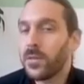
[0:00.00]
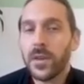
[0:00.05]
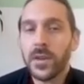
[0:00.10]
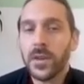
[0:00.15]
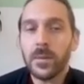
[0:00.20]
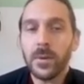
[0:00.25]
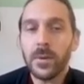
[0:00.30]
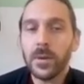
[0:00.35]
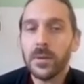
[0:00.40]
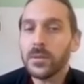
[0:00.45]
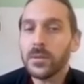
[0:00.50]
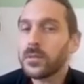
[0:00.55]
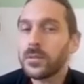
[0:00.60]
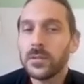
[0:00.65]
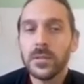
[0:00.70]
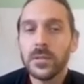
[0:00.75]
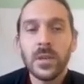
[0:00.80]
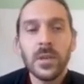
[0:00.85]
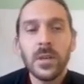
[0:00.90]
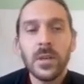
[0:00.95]
Think about
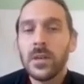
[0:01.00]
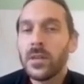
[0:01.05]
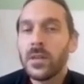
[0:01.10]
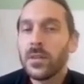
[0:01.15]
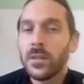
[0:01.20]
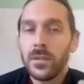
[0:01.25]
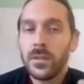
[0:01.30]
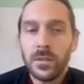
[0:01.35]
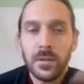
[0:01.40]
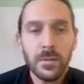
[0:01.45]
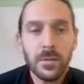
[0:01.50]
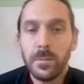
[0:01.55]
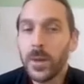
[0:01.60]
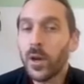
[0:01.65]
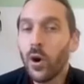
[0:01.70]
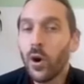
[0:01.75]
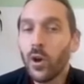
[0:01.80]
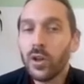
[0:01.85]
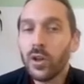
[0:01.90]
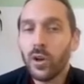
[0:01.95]
the big
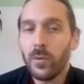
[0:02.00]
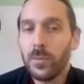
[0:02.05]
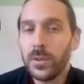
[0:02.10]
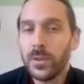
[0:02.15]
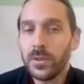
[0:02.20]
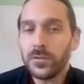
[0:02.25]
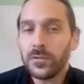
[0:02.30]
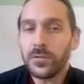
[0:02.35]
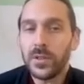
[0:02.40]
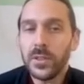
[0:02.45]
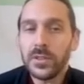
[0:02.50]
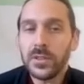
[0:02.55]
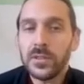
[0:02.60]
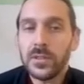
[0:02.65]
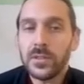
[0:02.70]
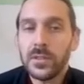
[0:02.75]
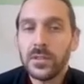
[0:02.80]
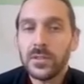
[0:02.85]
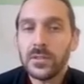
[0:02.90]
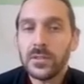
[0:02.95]
oil companies, for
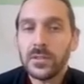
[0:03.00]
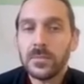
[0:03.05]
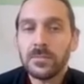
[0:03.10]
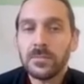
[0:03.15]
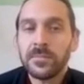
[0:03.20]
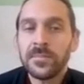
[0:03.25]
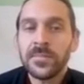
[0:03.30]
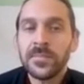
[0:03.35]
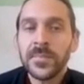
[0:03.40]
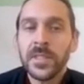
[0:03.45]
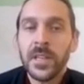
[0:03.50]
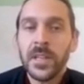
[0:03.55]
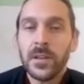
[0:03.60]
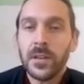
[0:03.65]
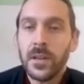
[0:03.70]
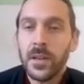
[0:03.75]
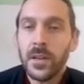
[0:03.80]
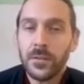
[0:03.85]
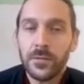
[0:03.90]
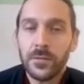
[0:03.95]
instance.
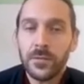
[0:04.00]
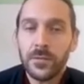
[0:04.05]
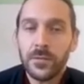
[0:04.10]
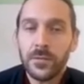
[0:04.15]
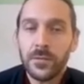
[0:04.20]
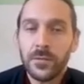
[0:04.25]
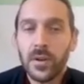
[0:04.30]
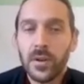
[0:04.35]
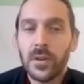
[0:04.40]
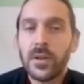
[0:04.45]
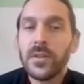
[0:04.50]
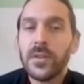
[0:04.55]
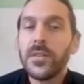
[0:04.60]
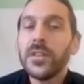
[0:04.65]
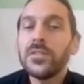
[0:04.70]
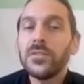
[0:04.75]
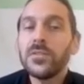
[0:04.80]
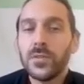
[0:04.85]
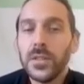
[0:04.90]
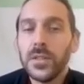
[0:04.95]
And for
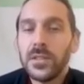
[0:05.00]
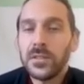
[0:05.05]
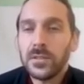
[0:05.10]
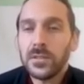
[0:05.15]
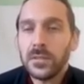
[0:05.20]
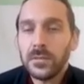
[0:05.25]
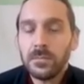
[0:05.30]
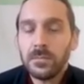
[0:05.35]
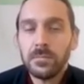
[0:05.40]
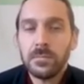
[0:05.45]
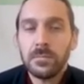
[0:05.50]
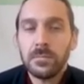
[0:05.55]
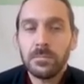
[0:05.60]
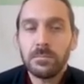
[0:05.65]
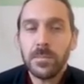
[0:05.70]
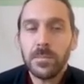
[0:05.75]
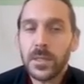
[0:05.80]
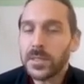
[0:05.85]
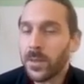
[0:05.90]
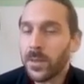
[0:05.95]
this reason,
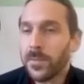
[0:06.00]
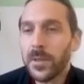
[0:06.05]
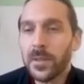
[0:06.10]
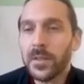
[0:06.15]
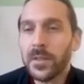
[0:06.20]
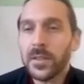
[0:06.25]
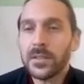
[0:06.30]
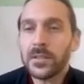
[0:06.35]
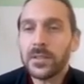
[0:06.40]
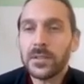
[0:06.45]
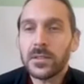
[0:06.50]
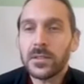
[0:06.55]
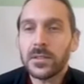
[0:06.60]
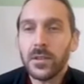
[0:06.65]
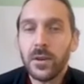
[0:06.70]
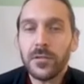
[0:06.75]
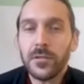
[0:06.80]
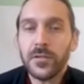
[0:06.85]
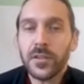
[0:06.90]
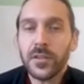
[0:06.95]
by something that's
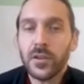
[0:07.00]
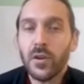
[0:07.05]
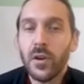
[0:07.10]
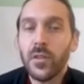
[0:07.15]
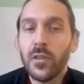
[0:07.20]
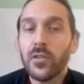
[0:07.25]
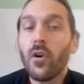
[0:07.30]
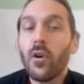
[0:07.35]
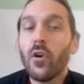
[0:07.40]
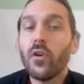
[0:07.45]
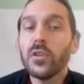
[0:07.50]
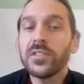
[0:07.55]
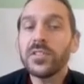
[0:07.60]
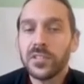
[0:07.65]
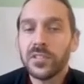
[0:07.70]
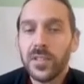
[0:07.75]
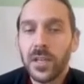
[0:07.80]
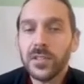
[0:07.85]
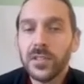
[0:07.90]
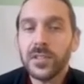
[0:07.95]
often called
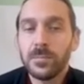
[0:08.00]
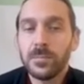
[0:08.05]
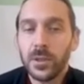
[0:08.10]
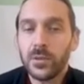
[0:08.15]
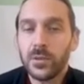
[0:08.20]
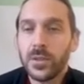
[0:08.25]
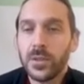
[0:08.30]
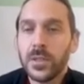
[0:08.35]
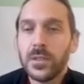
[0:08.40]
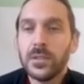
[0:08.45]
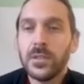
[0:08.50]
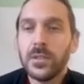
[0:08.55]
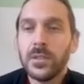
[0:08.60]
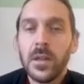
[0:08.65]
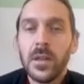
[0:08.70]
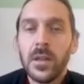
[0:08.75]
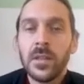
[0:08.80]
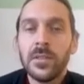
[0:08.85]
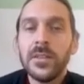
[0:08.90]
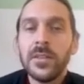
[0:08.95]
Olsen's asymmetry,
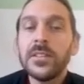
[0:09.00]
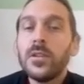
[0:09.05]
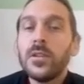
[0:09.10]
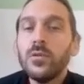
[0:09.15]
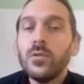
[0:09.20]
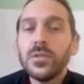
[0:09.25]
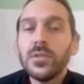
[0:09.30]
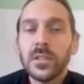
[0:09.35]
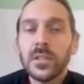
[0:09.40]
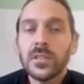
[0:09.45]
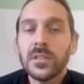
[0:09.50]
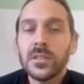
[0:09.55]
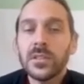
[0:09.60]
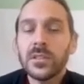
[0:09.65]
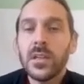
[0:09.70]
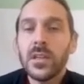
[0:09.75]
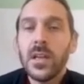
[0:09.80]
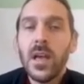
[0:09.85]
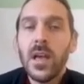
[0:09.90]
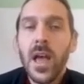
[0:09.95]
these losers
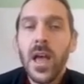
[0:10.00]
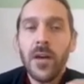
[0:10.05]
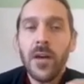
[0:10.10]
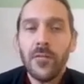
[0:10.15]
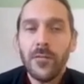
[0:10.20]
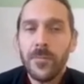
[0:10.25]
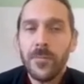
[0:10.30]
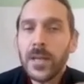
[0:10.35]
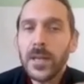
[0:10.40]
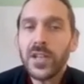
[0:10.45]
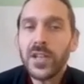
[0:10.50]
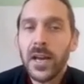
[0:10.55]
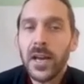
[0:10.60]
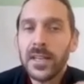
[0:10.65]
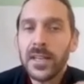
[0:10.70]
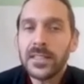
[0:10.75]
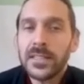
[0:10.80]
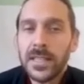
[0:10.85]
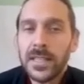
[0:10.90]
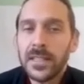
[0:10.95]
have much higher
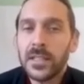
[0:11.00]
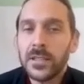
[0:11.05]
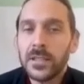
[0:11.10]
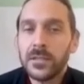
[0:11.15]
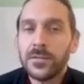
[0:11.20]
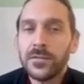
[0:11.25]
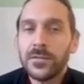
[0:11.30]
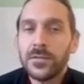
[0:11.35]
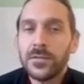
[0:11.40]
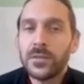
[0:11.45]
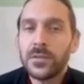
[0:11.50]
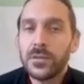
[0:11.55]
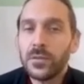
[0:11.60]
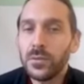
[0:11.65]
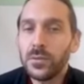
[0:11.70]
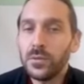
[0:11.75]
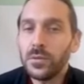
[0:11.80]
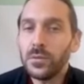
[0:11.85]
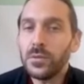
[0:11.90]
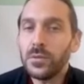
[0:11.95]
incentive
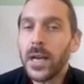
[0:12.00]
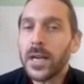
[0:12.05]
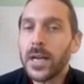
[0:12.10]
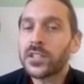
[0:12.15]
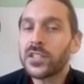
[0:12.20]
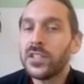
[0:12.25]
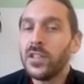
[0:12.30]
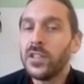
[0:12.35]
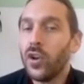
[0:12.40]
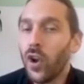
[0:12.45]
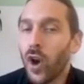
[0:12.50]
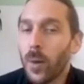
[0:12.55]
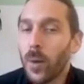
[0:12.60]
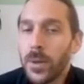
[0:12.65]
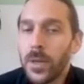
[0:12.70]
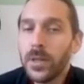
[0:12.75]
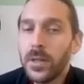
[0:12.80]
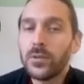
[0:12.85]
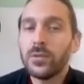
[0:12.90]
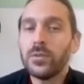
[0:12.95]
to actually
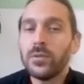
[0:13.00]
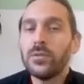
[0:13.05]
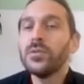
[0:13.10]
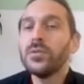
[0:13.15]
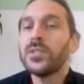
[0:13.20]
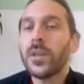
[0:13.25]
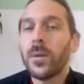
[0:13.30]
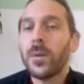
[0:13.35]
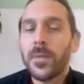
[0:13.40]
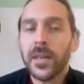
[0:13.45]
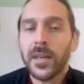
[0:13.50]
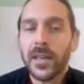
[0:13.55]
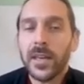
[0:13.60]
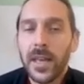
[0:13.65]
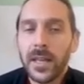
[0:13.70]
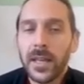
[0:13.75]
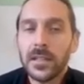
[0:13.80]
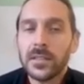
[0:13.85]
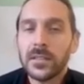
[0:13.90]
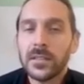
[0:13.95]
lobby, to do something
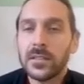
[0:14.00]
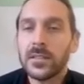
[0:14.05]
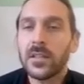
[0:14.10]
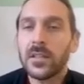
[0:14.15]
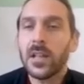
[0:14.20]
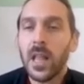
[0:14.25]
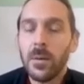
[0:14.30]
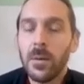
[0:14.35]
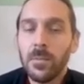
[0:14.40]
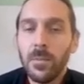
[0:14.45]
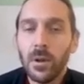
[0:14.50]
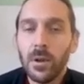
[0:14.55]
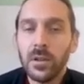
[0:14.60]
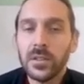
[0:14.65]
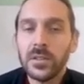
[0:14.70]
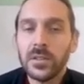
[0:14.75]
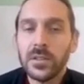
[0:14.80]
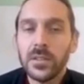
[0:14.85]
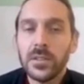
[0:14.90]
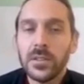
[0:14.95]
against climate
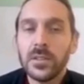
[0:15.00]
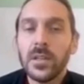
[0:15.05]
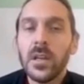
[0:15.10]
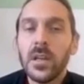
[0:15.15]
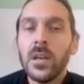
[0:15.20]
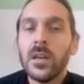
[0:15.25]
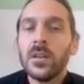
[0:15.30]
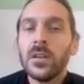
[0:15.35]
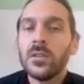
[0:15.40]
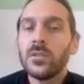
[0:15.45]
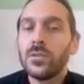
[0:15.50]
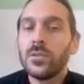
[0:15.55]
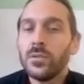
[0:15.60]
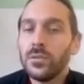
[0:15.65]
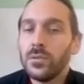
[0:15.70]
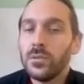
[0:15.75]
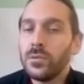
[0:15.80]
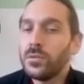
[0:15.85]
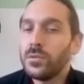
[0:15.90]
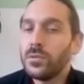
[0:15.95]
policy,
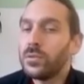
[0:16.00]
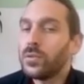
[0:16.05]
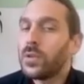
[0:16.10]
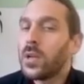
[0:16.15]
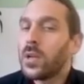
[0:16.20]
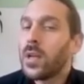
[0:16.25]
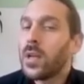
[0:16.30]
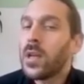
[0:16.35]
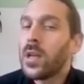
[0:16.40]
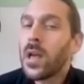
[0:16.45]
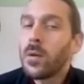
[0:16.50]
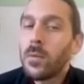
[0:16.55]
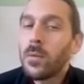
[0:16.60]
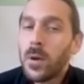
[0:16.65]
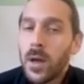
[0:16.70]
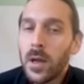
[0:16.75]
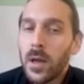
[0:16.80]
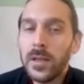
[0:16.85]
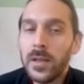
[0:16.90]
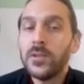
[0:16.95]
to
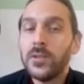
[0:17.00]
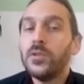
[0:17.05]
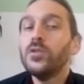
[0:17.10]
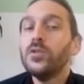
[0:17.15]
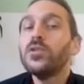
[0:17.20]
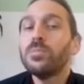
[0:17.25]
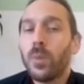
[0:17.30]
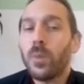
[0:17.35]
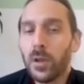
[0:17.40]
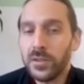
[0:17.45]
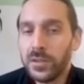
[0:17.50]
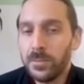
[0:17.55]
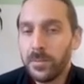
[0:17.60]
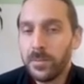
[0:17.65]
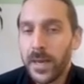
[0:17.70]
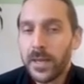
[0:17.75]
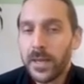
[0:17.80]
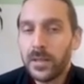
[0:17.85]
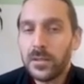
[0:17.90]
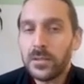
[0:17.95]
induce
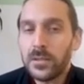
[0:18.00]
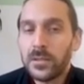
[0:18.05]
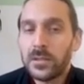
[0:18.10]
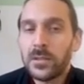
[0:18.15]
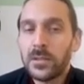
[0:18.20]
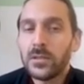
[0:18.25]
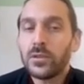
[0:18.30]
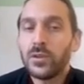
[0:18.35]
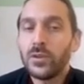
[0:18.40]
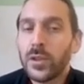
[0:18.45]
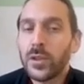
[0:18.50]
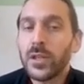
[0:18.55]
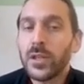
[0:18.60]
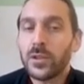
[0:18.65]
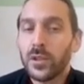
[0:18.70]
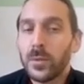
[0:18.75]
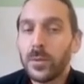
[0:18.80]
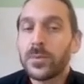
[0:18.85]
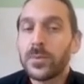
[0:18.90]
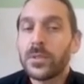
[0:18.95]
policymakers to not
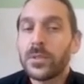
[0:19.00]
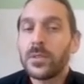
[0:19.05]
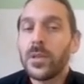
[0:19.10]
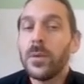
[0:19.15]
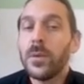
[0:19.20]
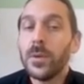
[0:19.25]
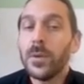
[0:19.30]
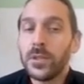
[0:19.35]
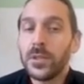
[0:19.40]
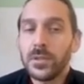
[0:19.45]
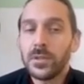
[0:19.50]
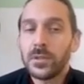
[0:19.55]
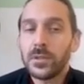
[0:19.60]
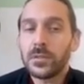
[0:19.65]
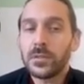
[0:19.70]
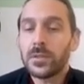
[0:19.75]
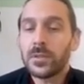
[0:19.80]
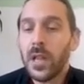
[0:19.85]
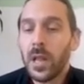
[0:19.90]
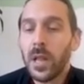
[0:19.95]
adopt
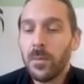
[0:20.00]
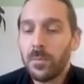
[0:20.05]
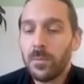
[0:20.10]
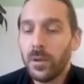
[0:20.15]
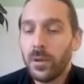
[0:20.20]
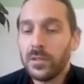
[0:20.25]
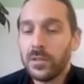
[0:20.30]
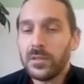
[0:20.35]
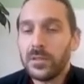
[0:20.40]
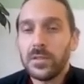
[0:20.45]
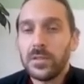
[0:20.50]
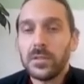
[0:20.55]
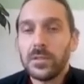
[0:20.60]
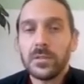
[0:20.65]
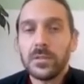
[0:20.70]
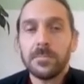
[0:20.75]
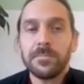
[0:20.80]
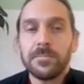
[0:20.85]
ambitious climate policies.